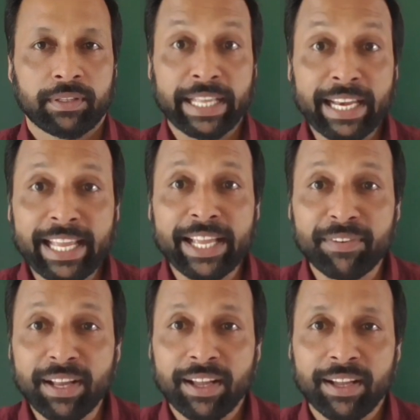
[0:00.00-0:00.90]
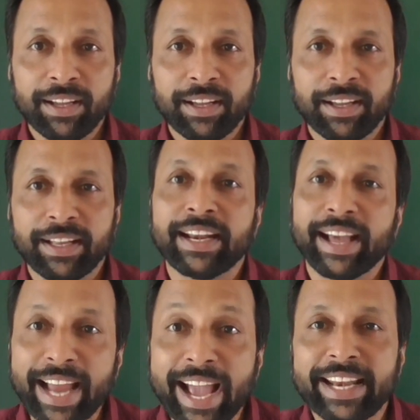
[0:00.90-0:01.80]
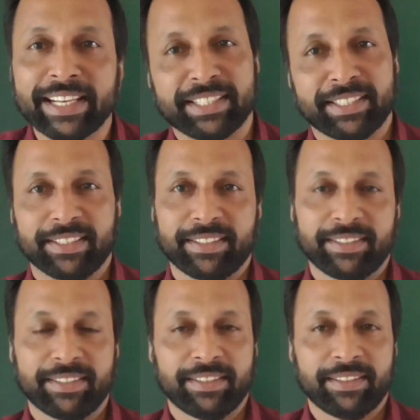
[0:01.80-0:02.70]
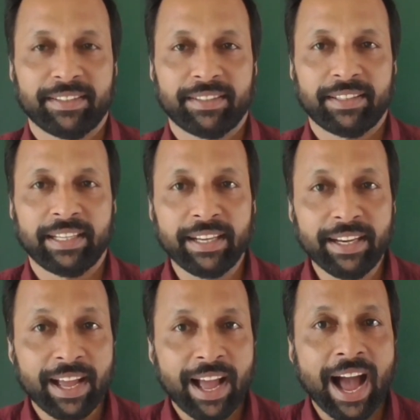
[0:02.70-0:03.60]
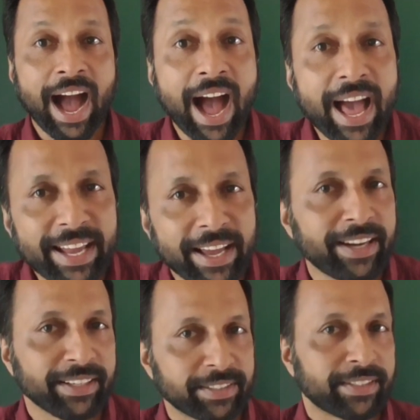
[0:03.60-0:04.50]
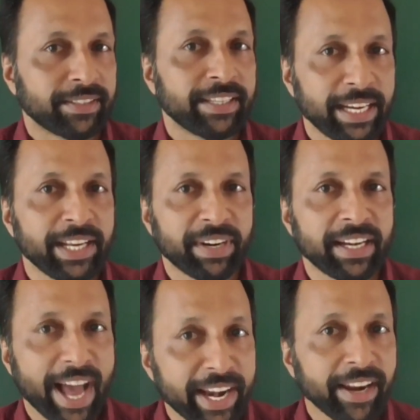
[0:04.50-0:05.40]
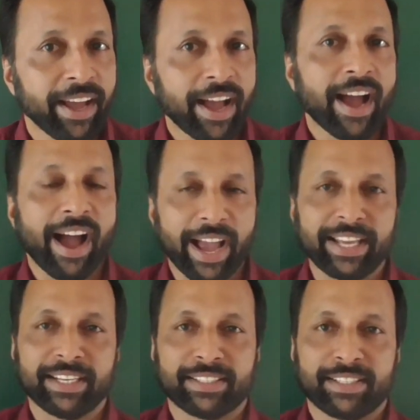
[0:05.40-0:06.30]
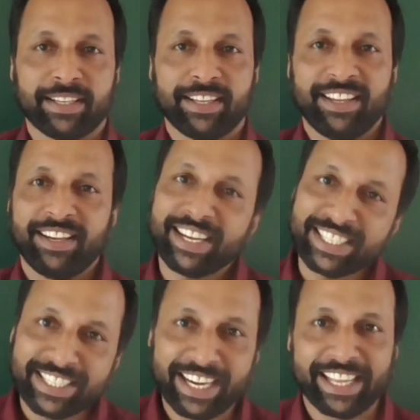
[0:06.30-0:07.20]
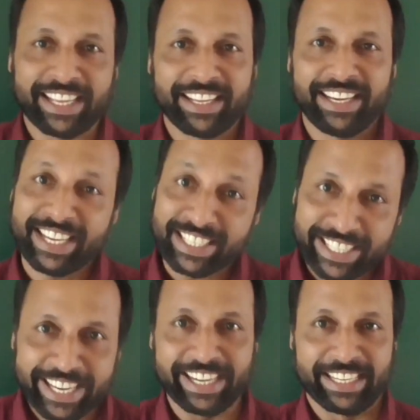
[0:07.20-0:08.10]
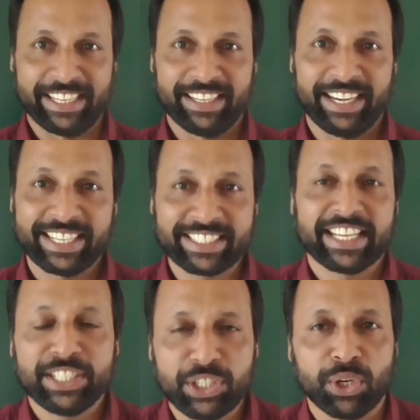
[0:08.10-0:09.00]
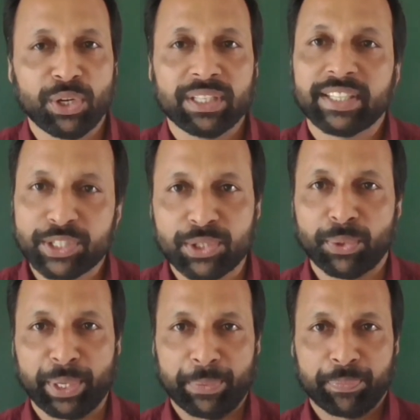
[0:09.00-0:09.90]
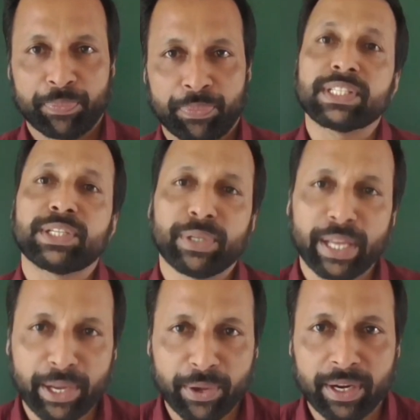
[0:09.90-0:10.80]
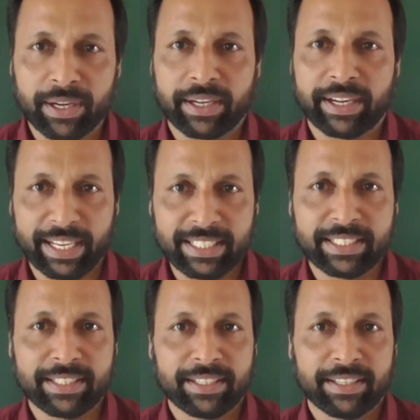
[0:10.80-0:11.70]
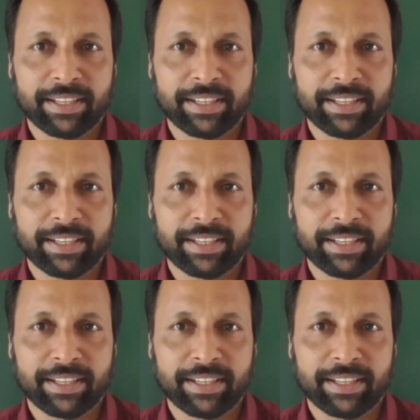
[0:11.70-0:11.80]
They lived in an island. In an island. They lived in an island. Let us study. Let us read. Let us enjoy the story. First you take your text.